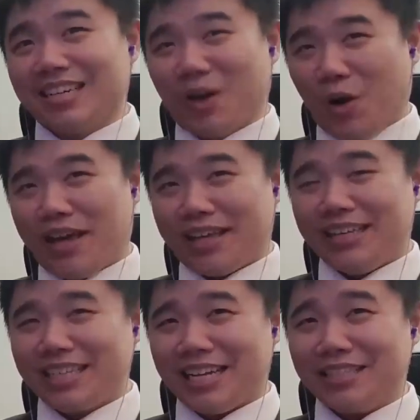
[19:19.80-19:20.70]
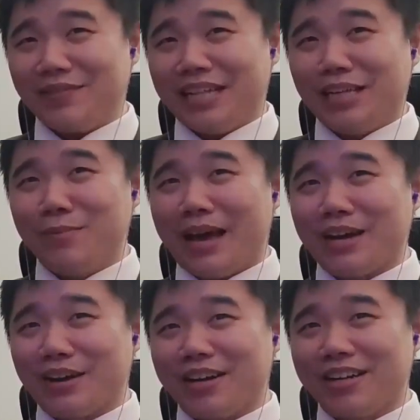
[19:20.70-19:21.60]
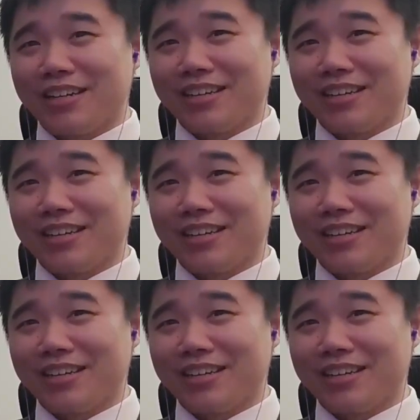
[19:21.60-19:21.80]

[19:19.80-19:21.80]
Oh wait, he said he's feeling better.